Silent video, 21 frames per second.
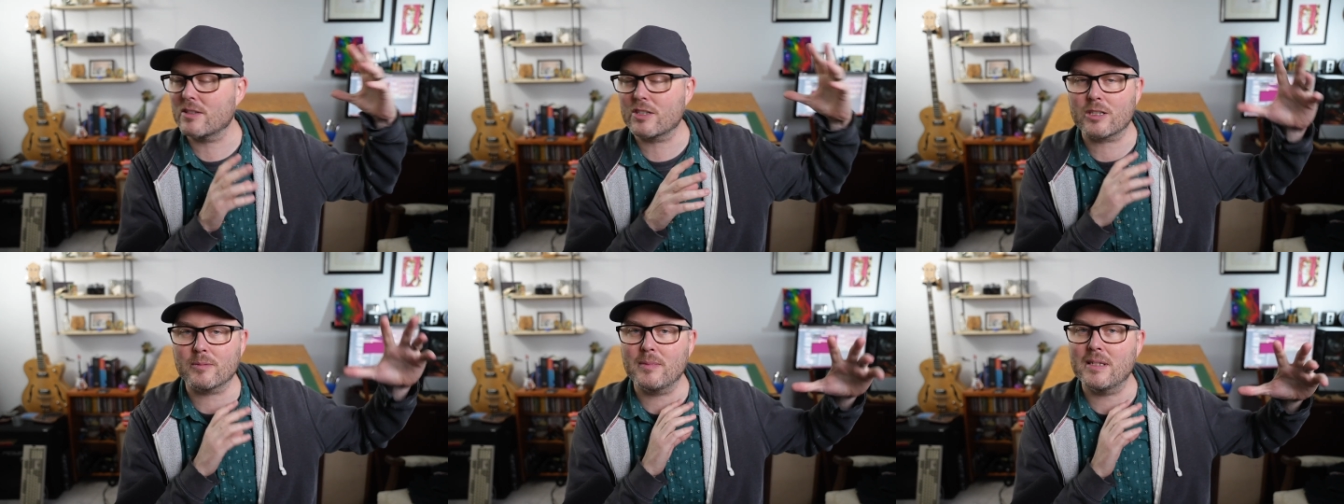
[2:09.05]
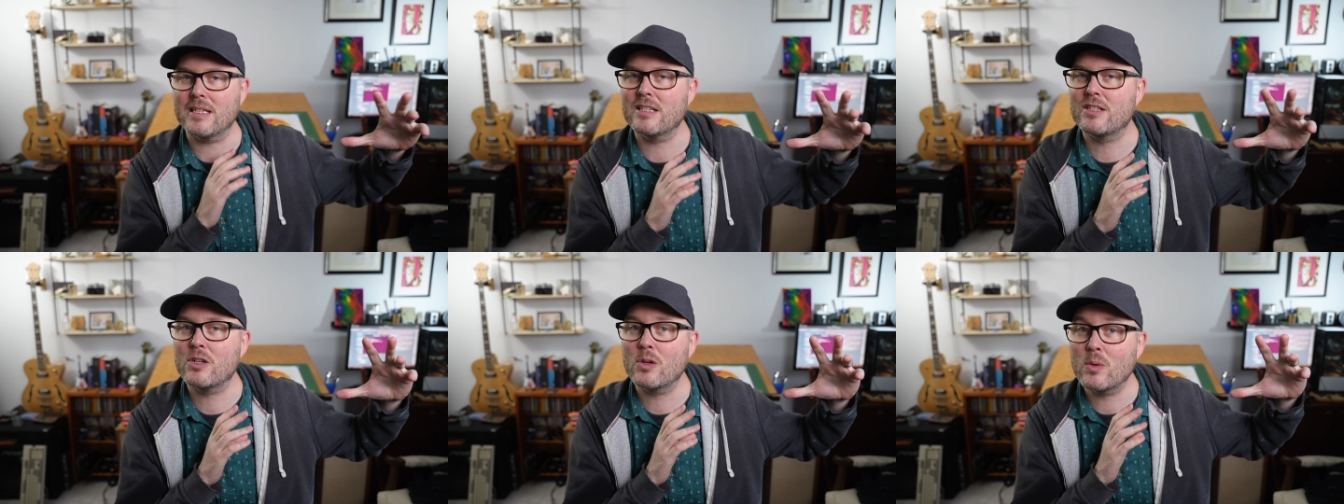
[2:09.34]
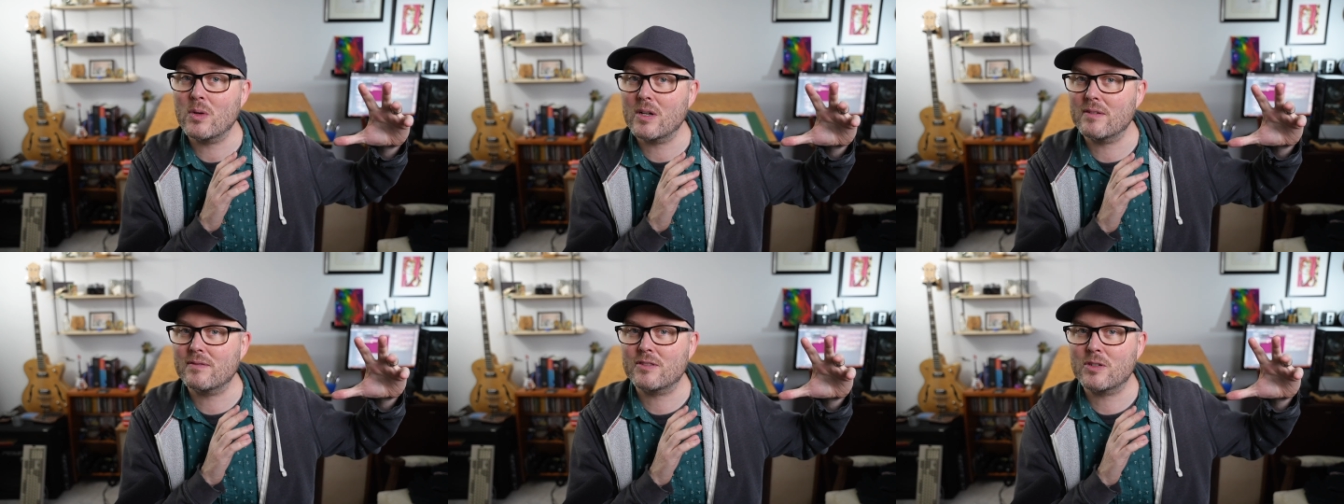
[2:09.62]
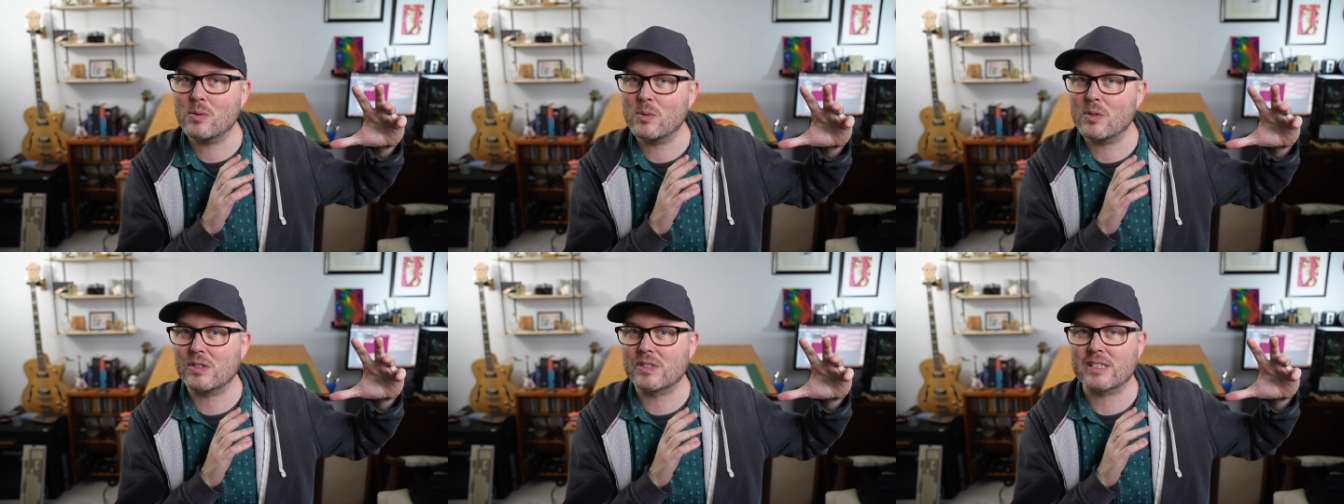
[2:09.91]
There's some
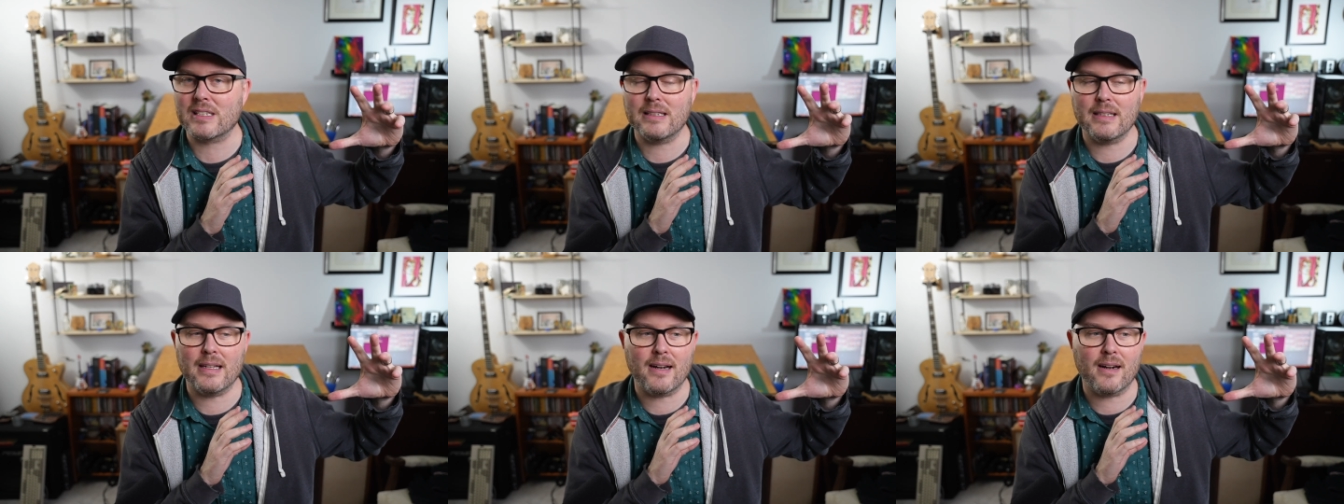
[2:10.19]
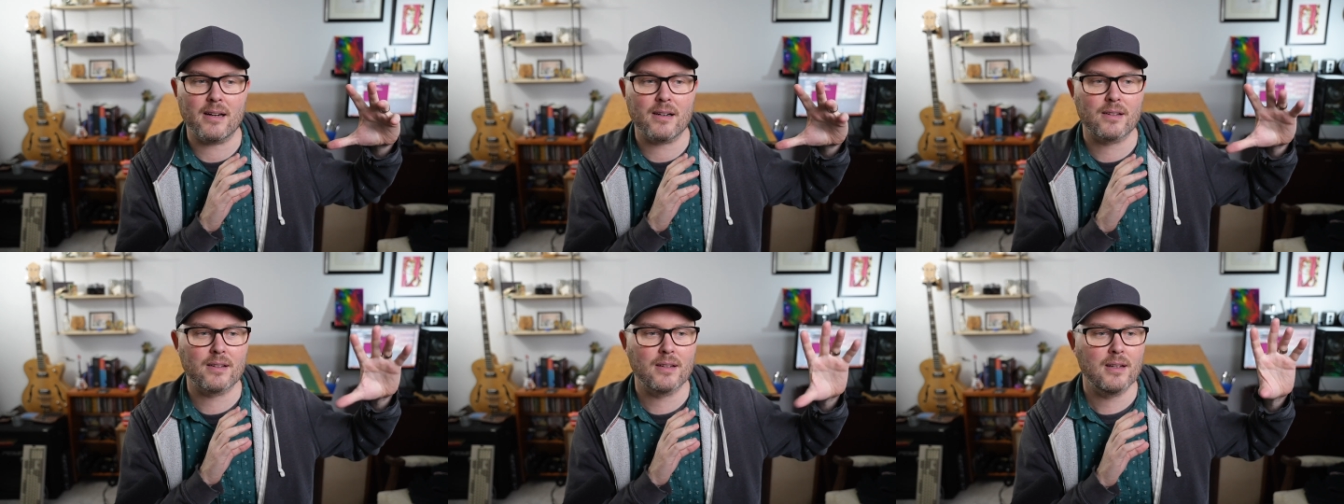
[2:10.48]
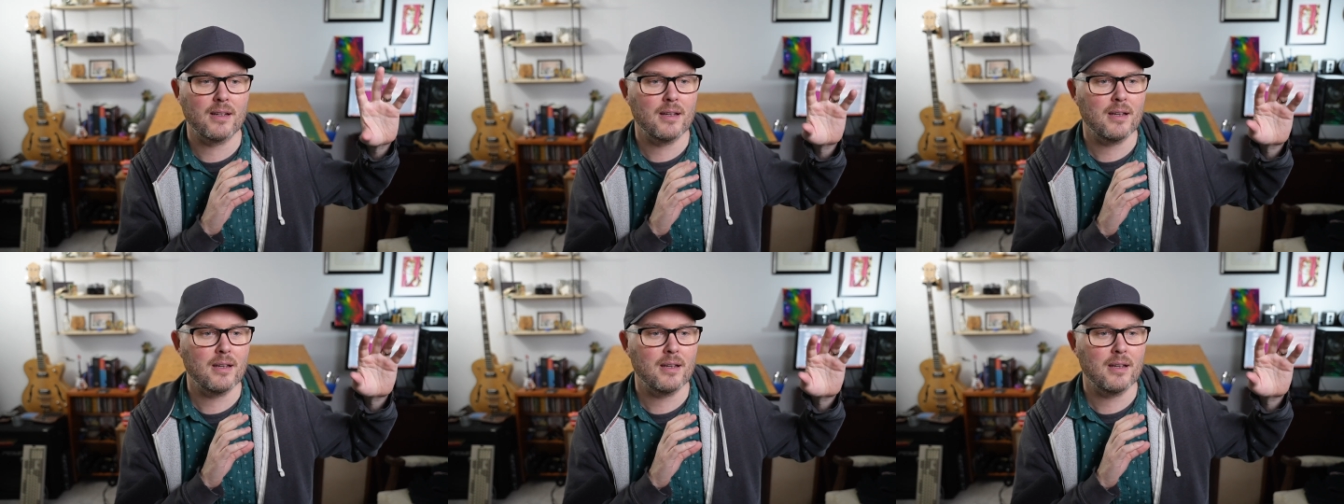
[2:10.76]
intuitive tools in there,